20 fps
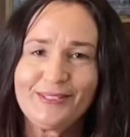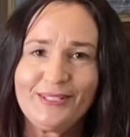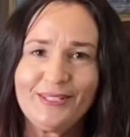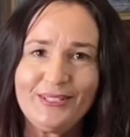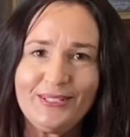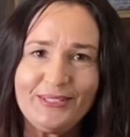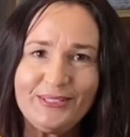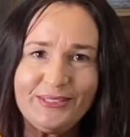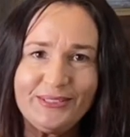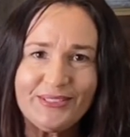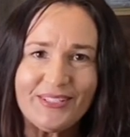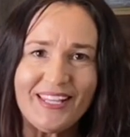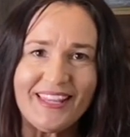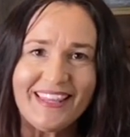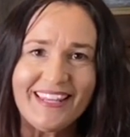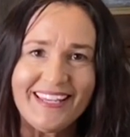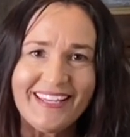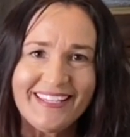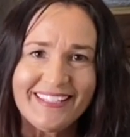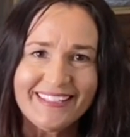Look at
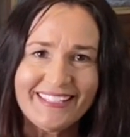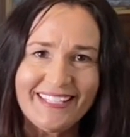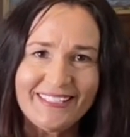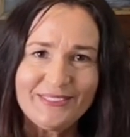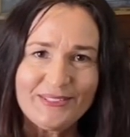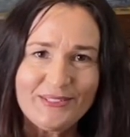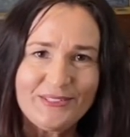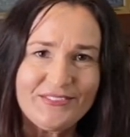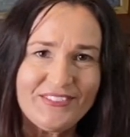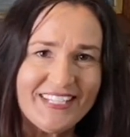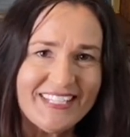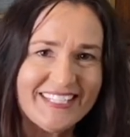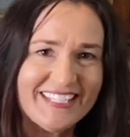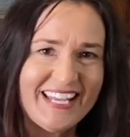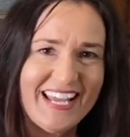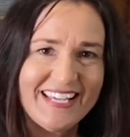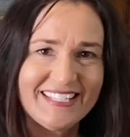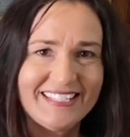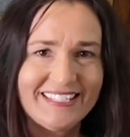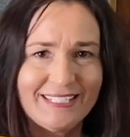that, that looks
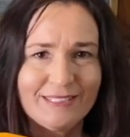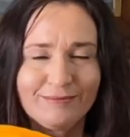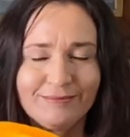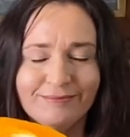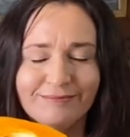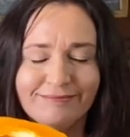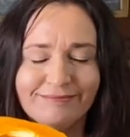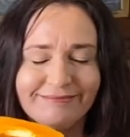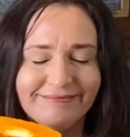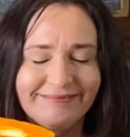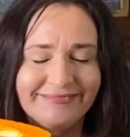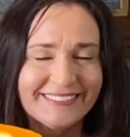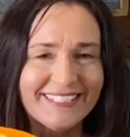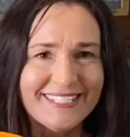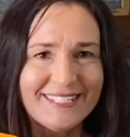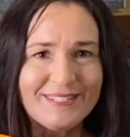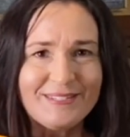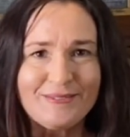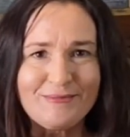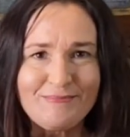fantastic. It
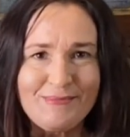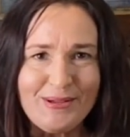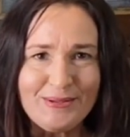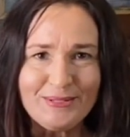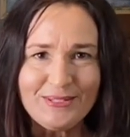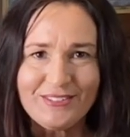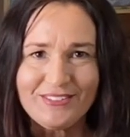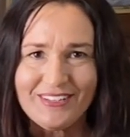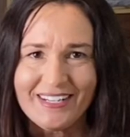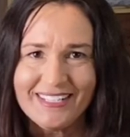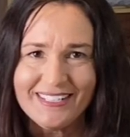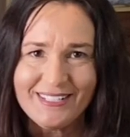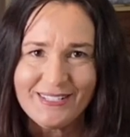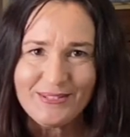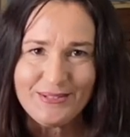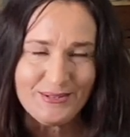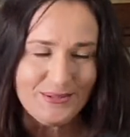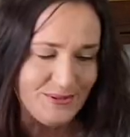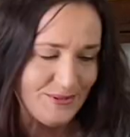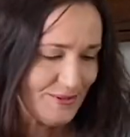smells great
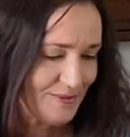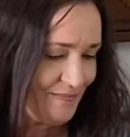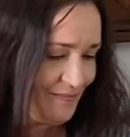too.